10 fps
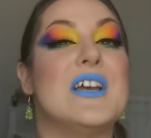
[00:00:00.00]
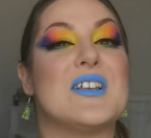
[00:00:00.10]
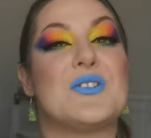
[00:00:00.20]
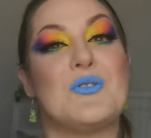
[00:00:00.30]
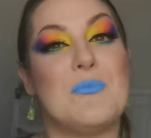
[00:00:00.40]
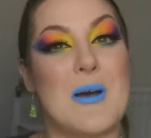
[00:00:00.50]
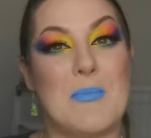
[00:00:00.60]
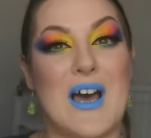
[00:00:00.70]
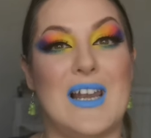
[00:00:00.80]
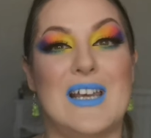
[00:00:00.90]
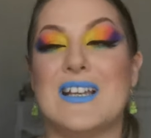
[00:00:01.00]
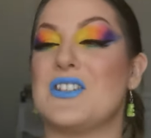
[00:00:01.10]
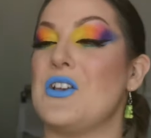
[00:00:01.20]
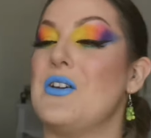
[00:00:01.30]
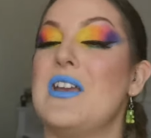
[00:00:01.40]
is an all matte palette
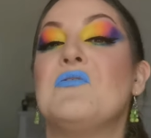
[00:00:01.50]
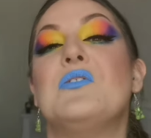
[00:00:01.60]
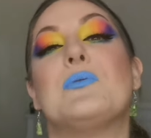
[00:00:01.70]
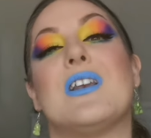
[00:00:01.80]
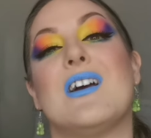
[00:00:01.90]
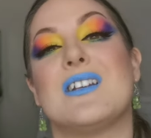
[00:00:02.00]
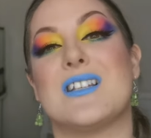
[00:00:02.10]
so if you would like